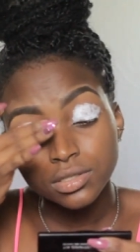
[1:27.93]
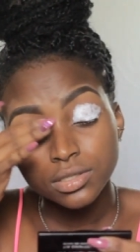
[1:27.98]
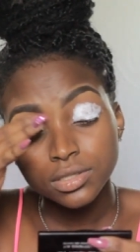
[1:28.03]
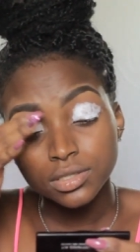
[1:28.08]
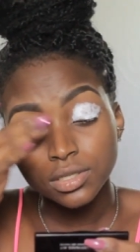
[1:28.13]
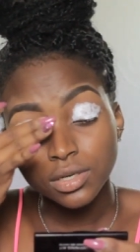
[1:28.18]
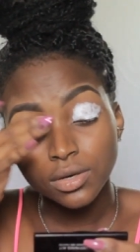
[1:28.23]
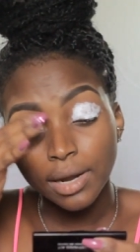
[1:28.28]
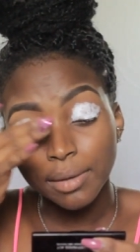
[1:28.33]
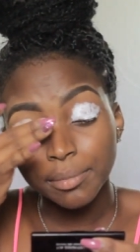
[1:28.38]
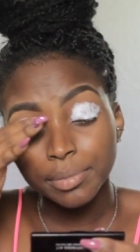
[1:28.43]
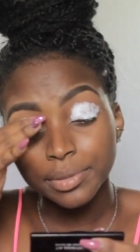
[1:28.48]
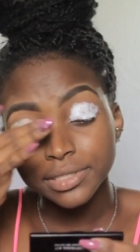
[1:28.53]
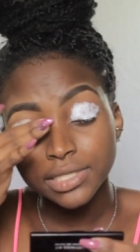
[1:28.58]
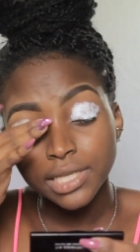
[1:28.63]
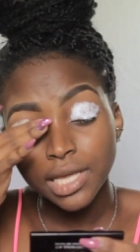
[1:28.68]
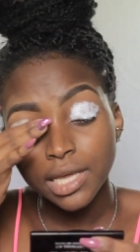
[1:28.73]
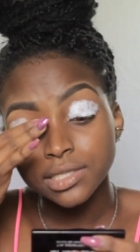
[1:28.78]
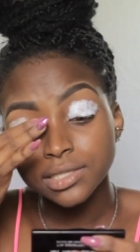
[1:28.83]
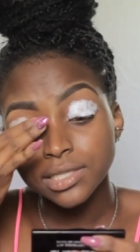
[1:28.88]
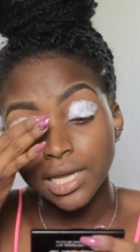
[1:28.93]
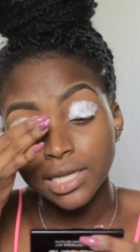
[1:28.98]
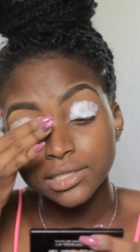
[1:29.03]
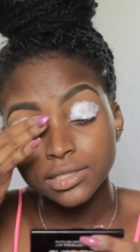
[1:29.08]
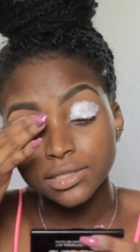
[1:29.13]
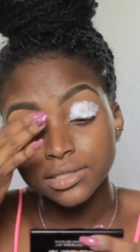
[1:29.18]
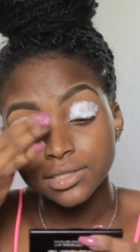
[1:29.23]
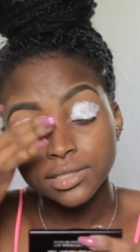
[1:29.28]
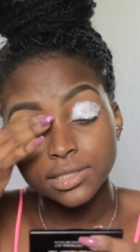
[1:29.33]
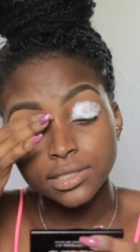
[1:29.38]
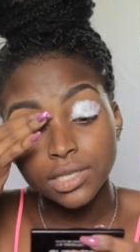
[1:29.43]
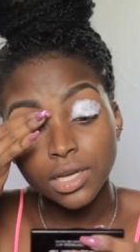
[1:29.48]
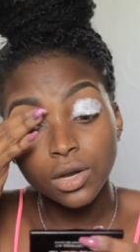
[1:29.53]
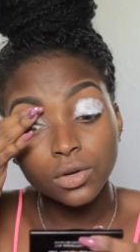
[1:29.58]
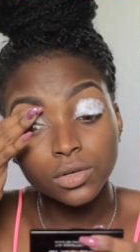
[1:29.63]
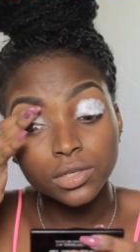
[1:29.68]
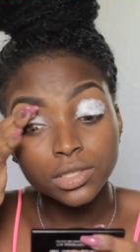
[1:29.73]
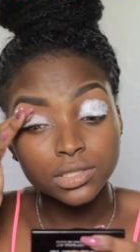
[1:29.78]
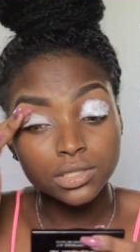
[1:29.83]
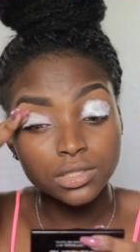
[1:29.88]
So I'm pretty excited to see
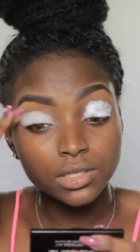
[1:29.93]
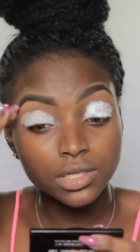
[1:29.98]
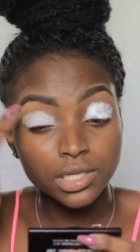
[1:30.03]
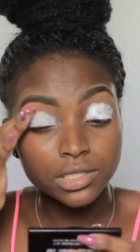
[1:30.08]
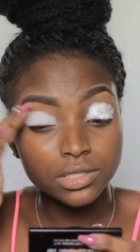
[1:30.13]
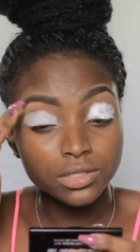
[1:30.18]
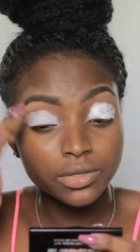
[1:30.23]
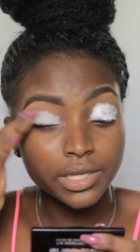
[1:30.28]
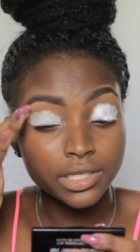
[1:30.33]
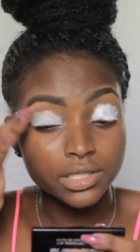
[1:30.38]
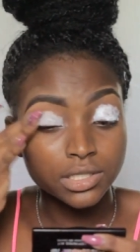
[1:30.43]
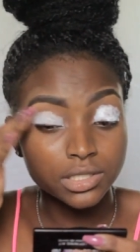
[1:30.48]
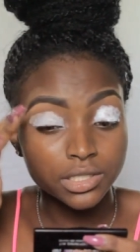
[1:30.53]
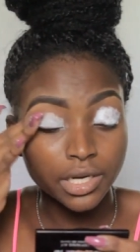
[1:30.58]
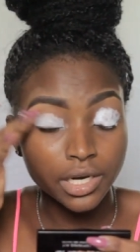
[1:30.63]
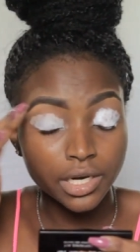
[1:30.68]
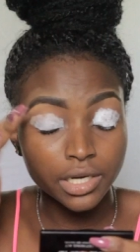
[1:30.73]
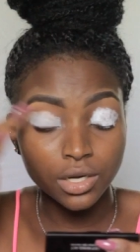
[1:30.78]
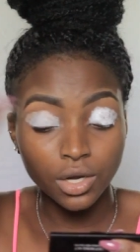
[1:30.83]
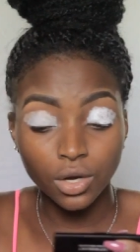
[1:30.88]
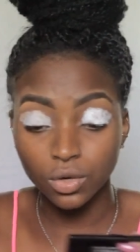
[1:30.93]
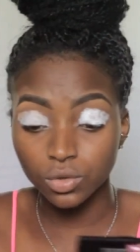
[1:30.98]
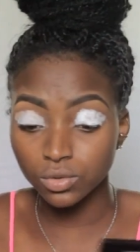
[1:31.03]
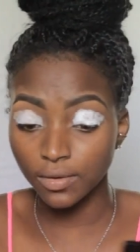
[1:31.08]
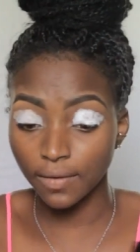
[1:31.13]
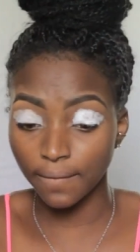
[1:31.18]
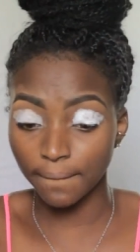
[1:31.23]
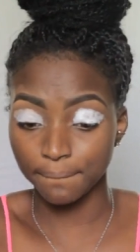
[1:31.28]
how this look is going to turn out.